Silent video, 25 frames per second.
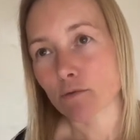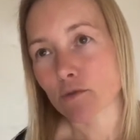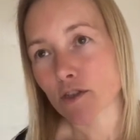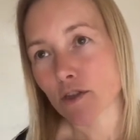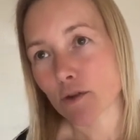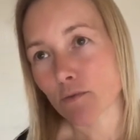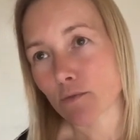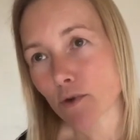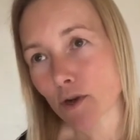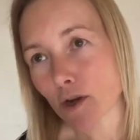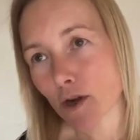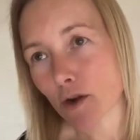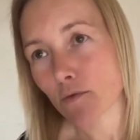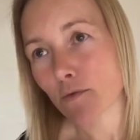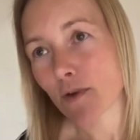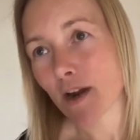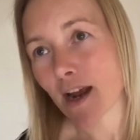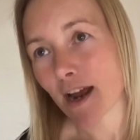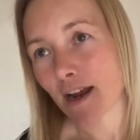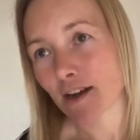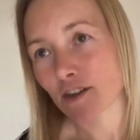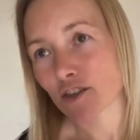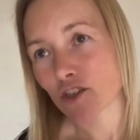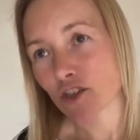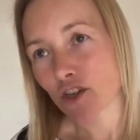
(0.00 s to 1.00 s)
So no
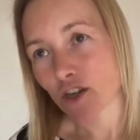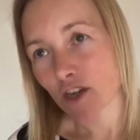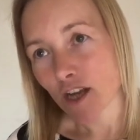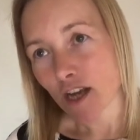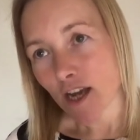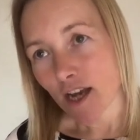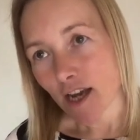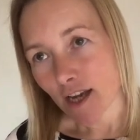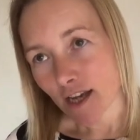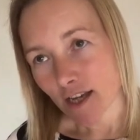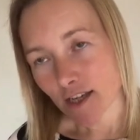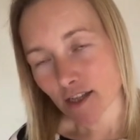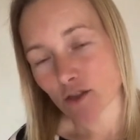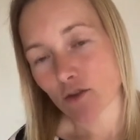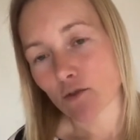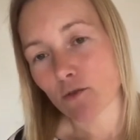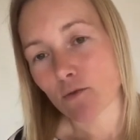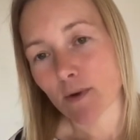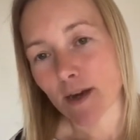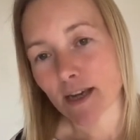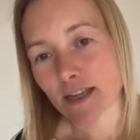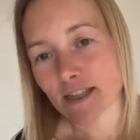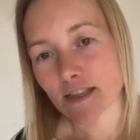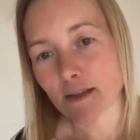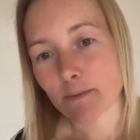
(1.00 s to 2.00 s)
reaction is
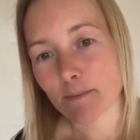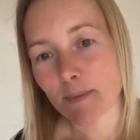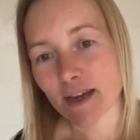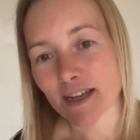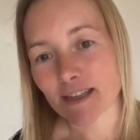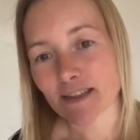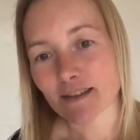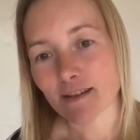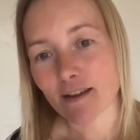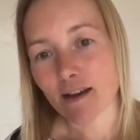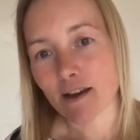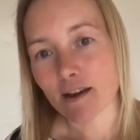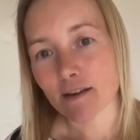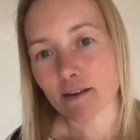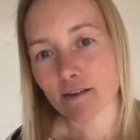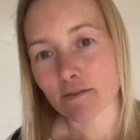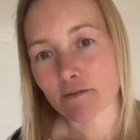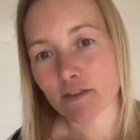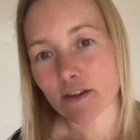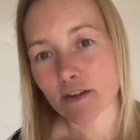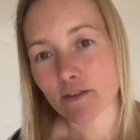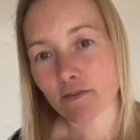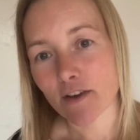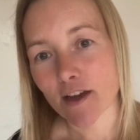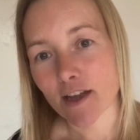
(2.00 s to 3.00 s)
always the best line
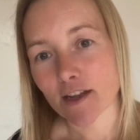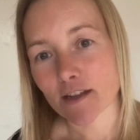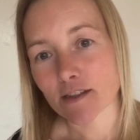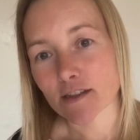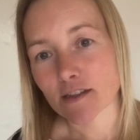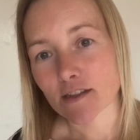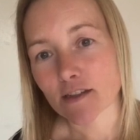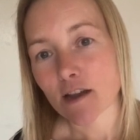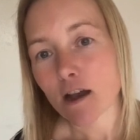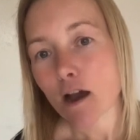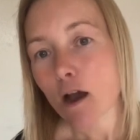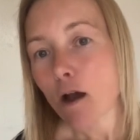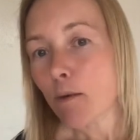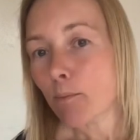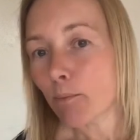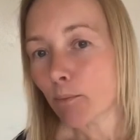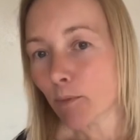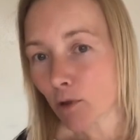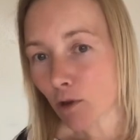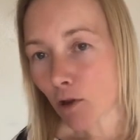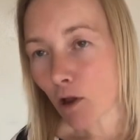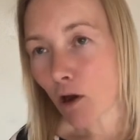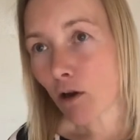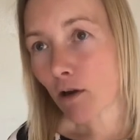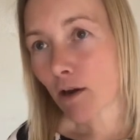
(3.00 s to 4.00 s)
of defense.
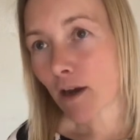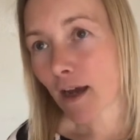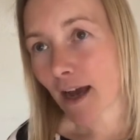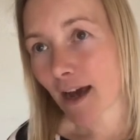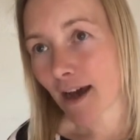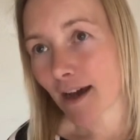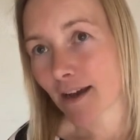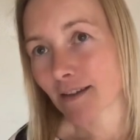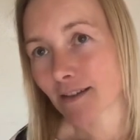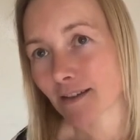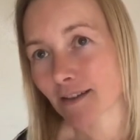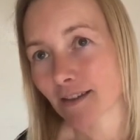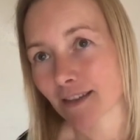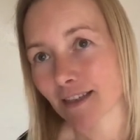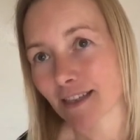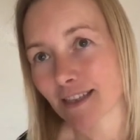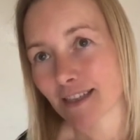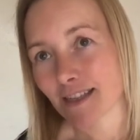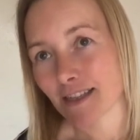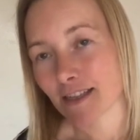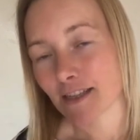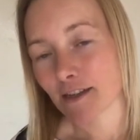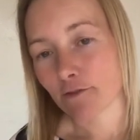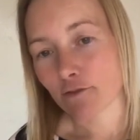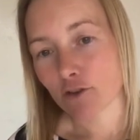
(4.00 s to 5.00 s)
Block and
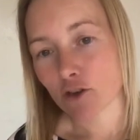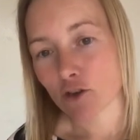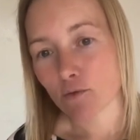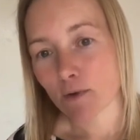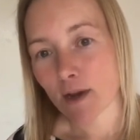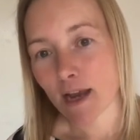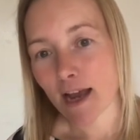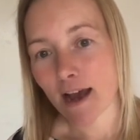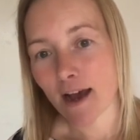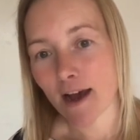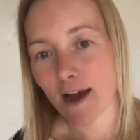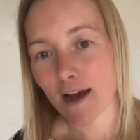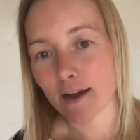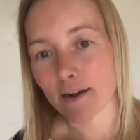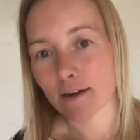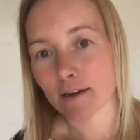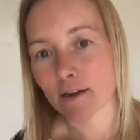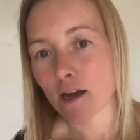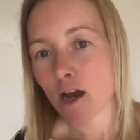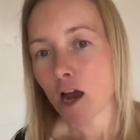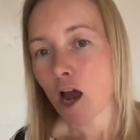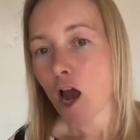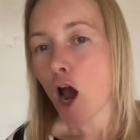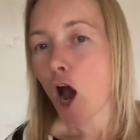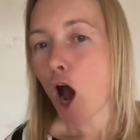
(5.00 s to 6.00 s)
delete if you
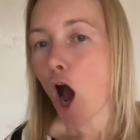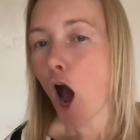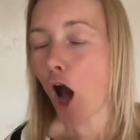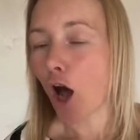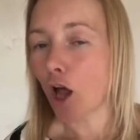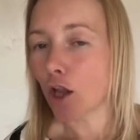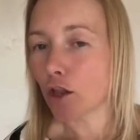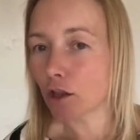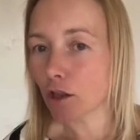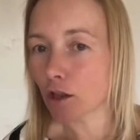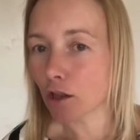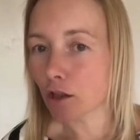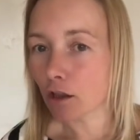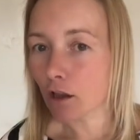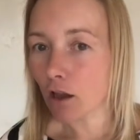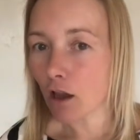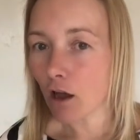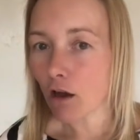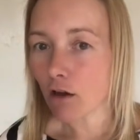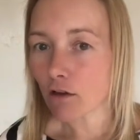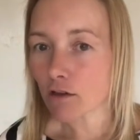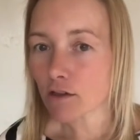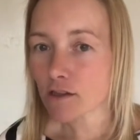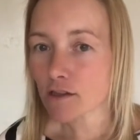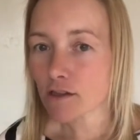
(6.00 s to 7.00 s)
can, and
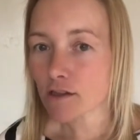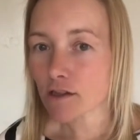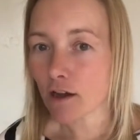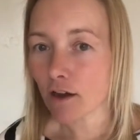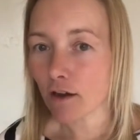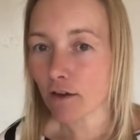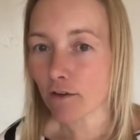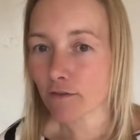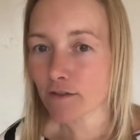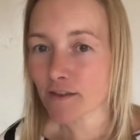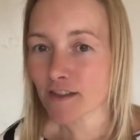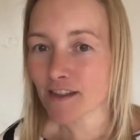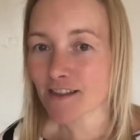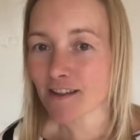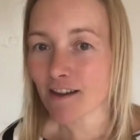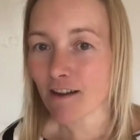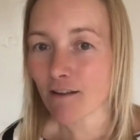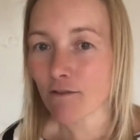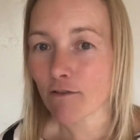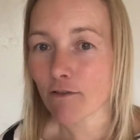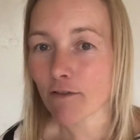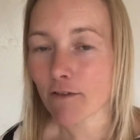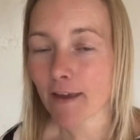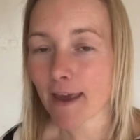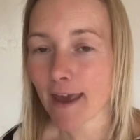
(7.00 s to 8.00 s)
lots of
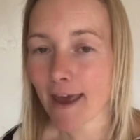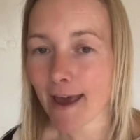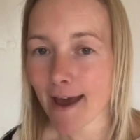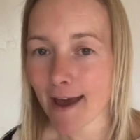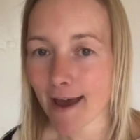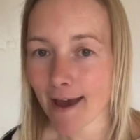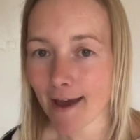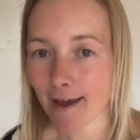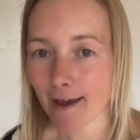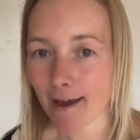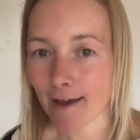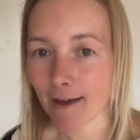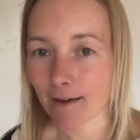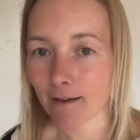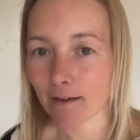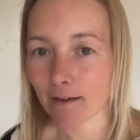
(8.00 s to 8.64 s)
self-care.